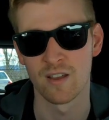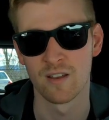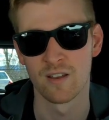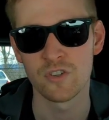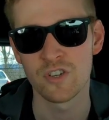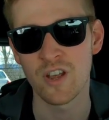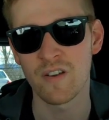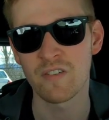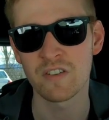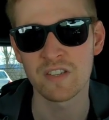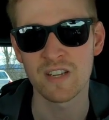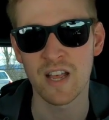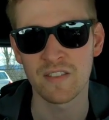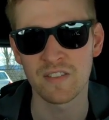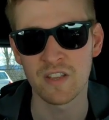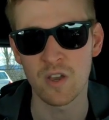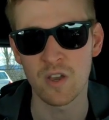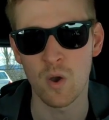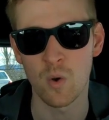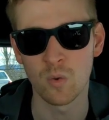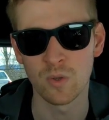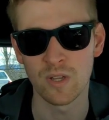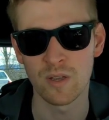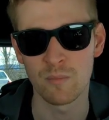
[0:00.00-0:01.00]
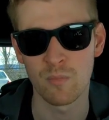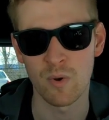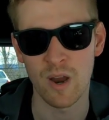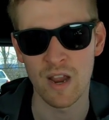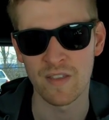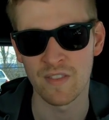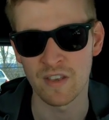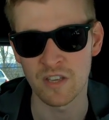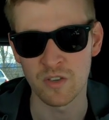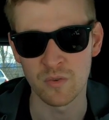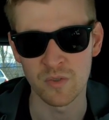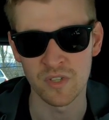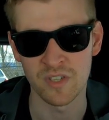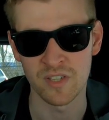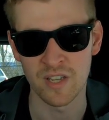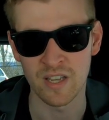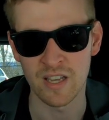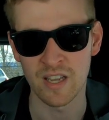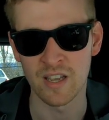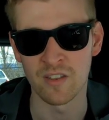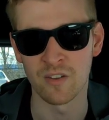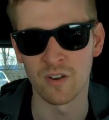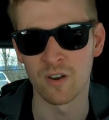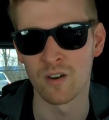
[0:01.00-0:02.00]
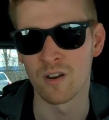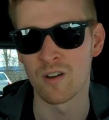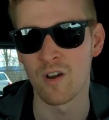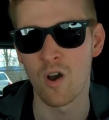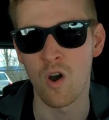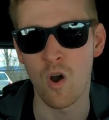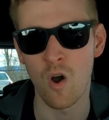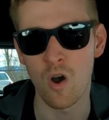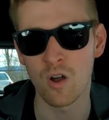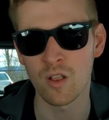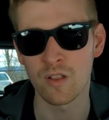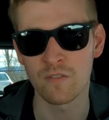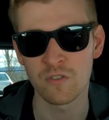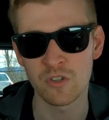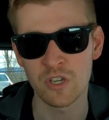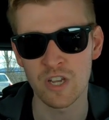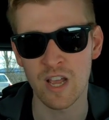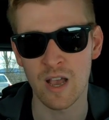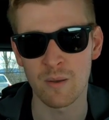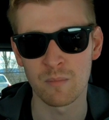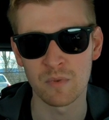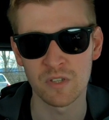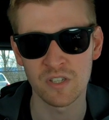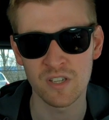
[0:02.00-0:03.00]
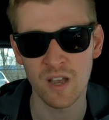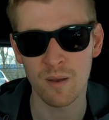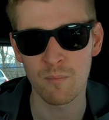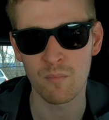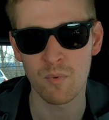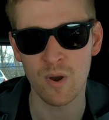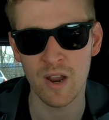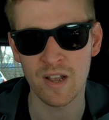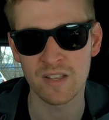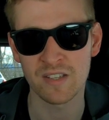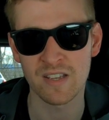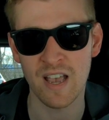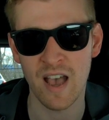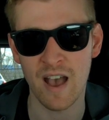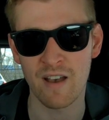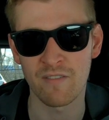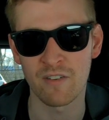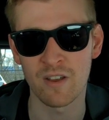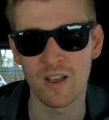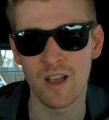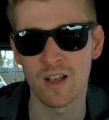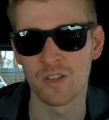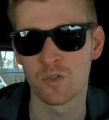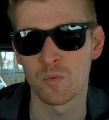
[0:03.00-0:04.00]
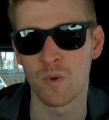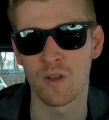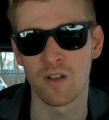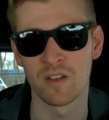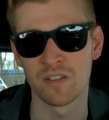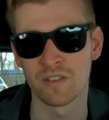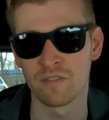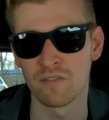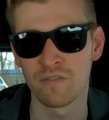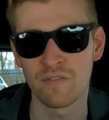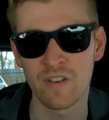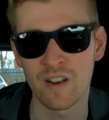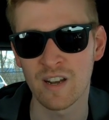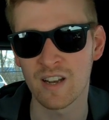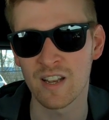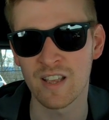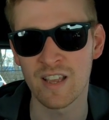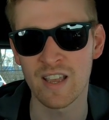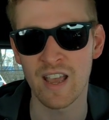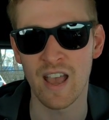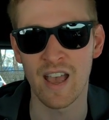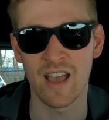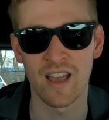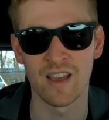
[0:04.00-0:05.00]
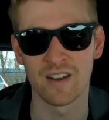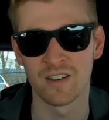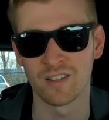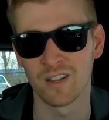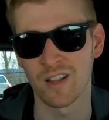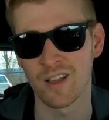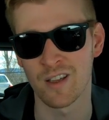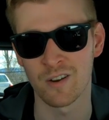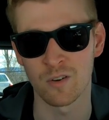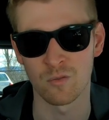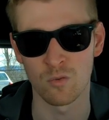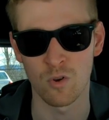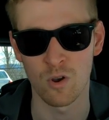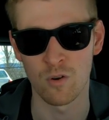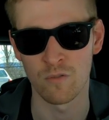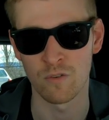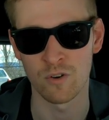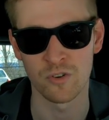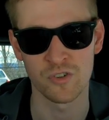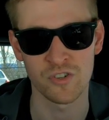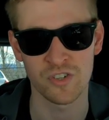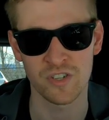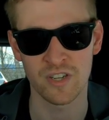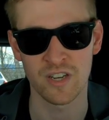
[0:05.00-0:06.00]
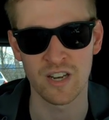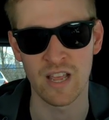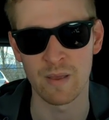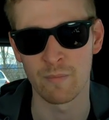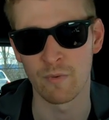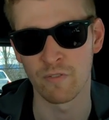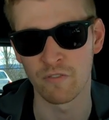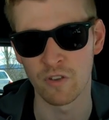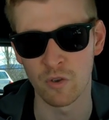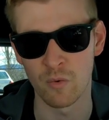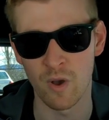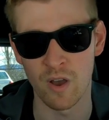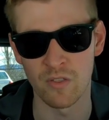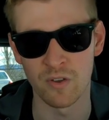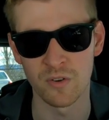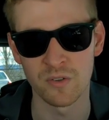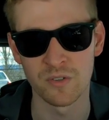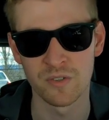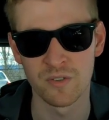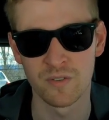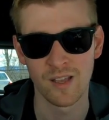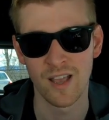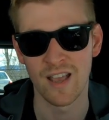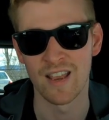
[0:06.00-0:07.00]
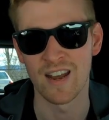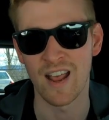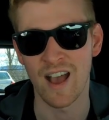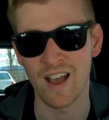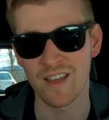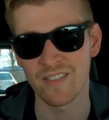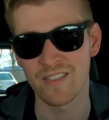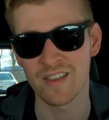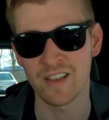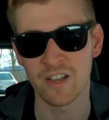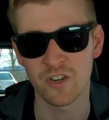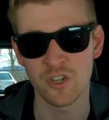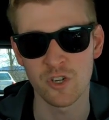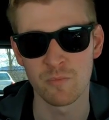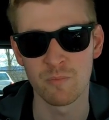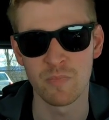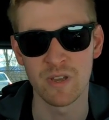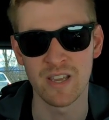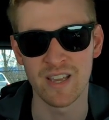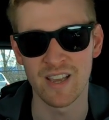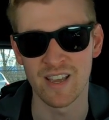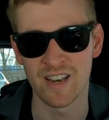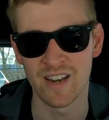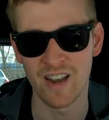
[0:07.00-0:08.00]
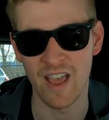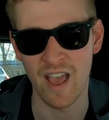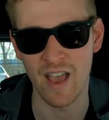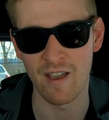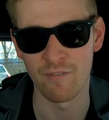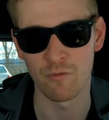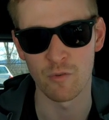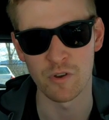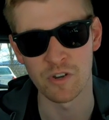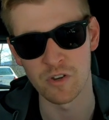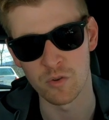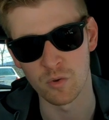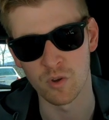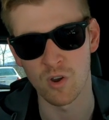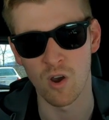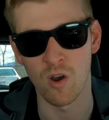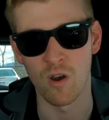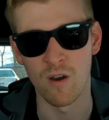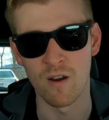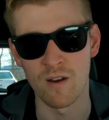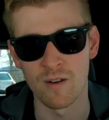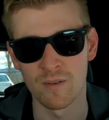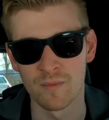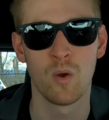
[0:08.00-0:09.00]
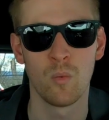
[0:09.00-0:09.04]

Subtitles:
Chevy's not the only brand that uses it either. All of GM's sub-brands have it, as well as Infiniti and Land Rover, just to name a few others. And I think it should be in every new car.